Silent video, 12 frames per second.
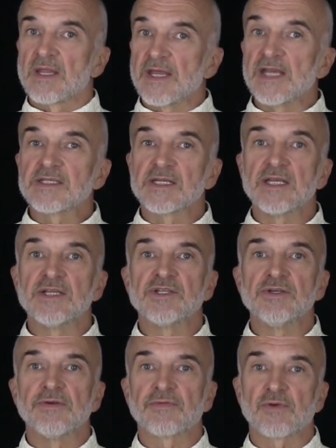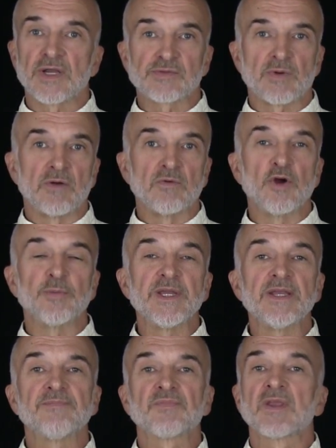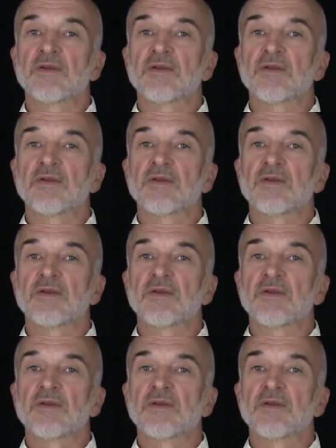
Thanks again to François Roby,